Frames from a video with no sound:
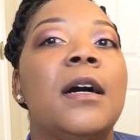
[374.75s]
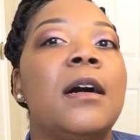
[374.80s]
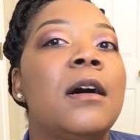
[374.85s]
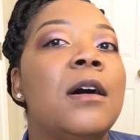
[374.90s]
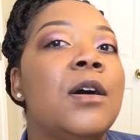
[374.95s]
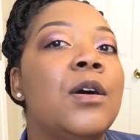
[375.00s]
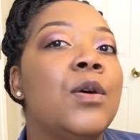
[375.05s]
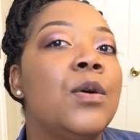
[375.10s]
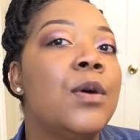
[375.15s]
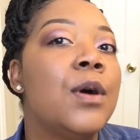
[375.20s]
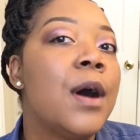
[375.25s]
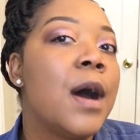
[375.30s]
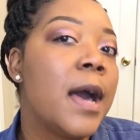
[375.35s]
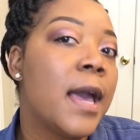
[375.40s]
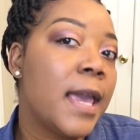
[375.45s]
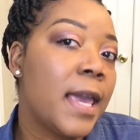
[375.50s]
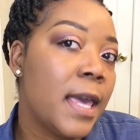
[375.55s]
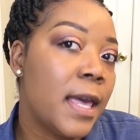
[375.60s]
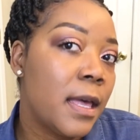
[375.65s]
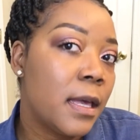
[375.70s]
OMG.
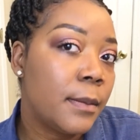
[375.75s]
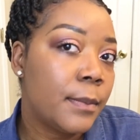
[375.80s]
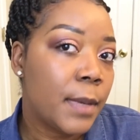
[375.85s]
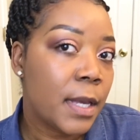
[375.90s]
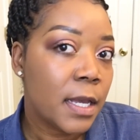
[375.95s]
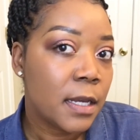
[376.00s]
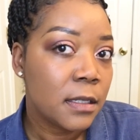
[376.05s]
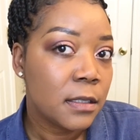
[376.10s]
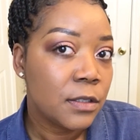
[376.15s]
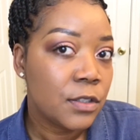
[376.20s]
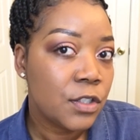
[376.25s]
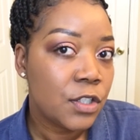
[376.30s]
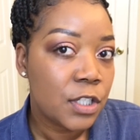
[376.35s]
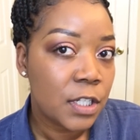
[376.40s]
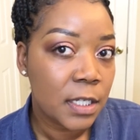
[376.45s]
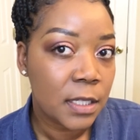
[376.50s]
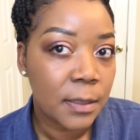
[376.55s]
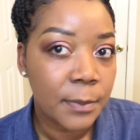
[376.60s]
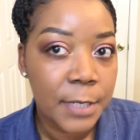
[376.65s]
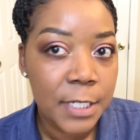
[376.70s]

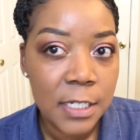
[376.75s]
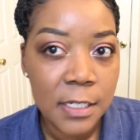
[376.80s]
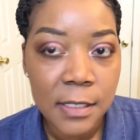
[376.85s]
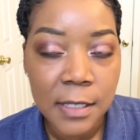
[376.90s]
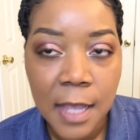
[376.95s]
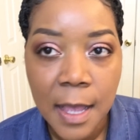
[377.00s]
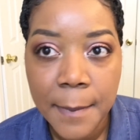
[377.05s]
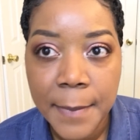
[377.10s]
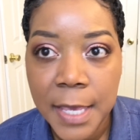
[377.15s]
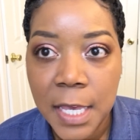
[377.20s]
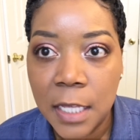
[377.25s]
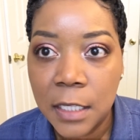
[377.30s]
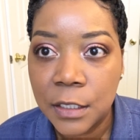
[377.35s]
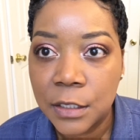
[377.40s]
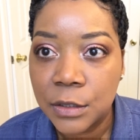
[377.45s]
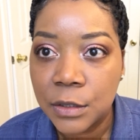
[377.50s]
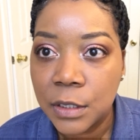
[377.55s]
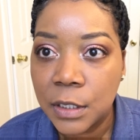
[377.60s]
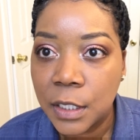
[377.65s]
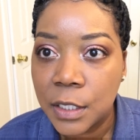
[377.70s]
Let me just come in a
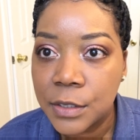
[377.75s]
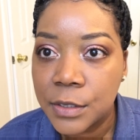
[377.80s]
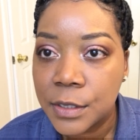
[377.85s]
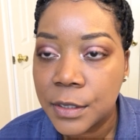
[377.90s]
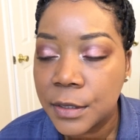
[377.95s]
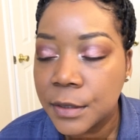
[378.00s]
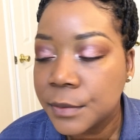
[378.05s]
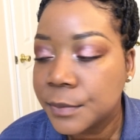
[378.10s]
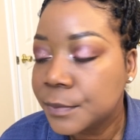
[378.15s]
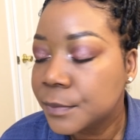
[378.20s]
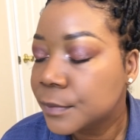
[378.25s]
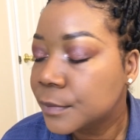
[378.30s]
little closer.